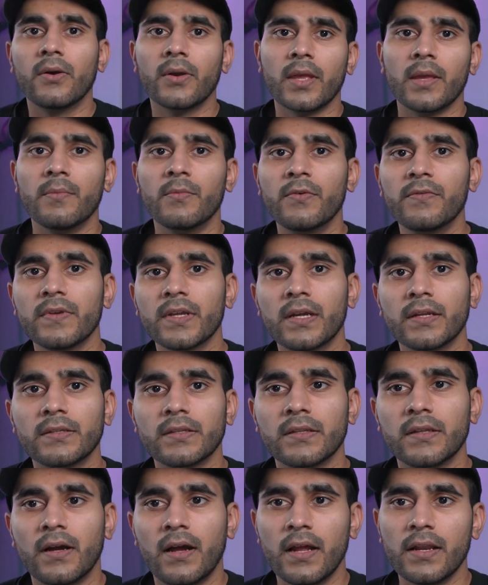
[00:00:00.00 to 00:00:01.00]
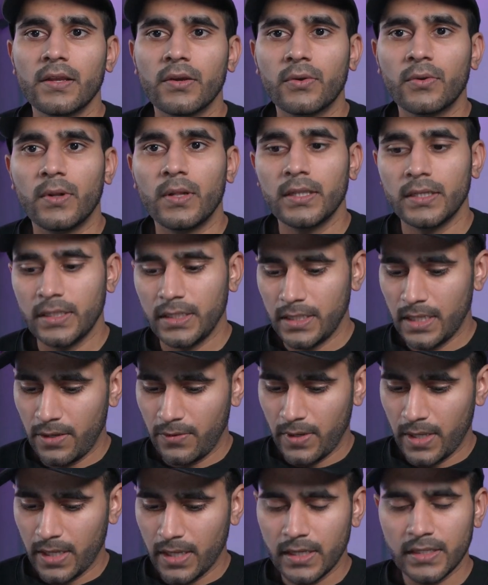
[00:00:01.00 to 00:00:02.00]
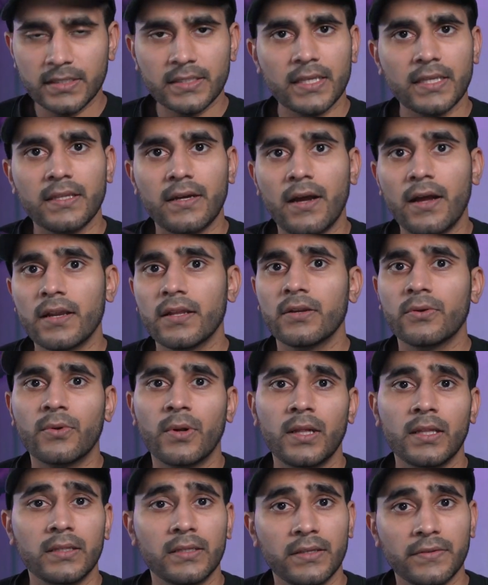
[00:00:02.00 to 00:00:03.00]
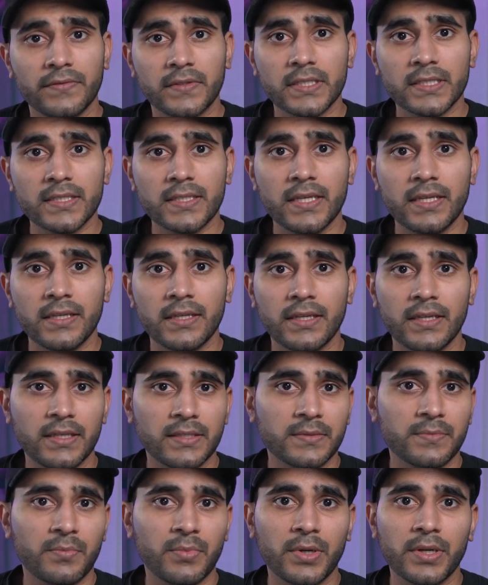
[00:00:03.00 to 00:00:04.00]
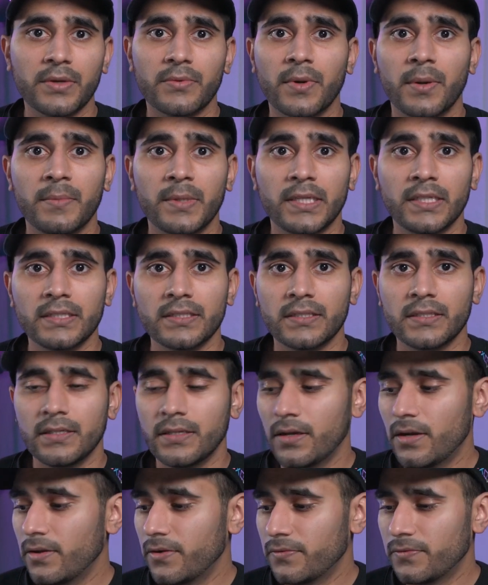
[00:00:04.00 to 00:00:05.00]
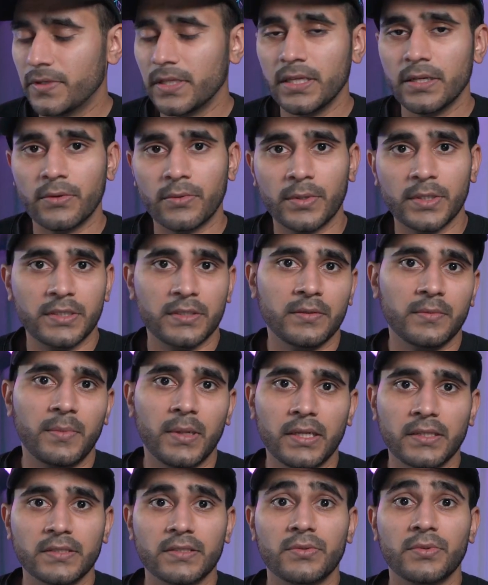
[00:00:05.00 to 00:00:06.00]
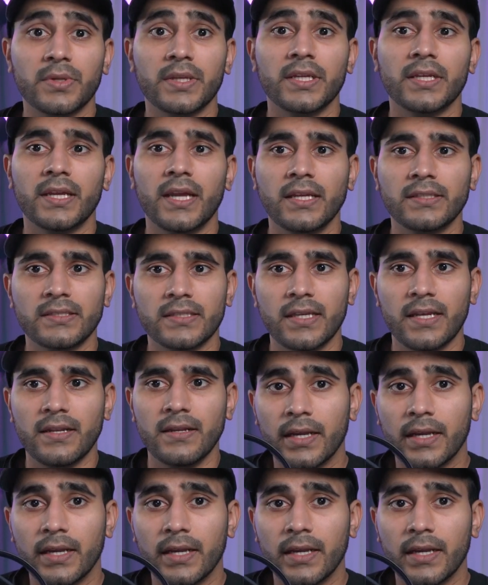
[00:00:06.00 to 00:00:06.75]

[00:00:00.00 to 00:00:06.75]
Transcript: Okay, moving on to the audio quality. Now, I gotta say the audio quality of this thing is pretty reminiscent of the original Pulse 3D headset.